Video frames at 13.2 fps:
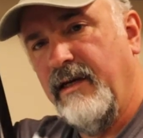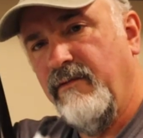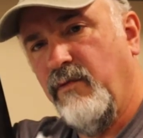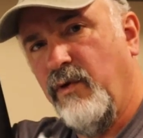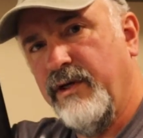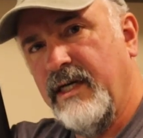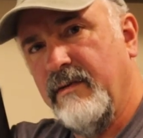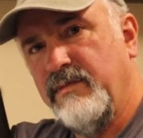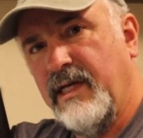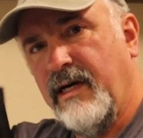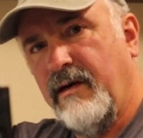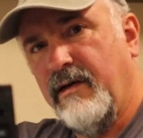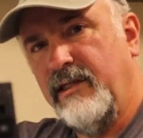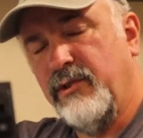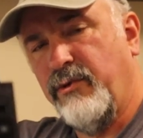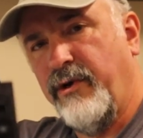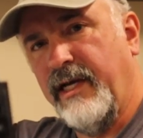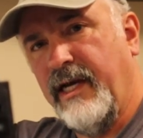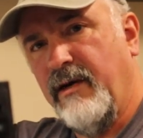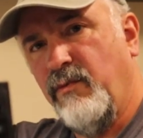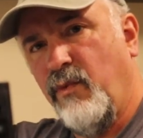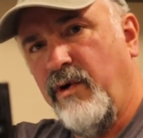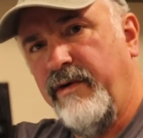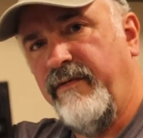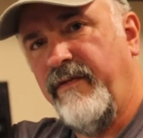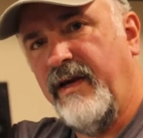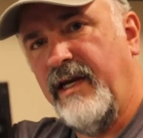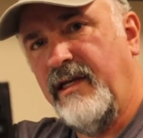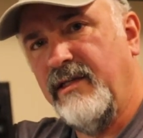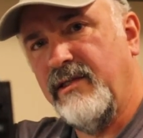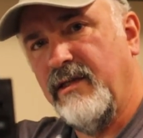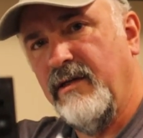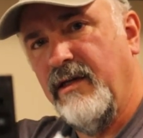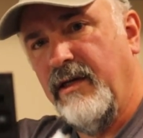If one comes out, it's running on one phase,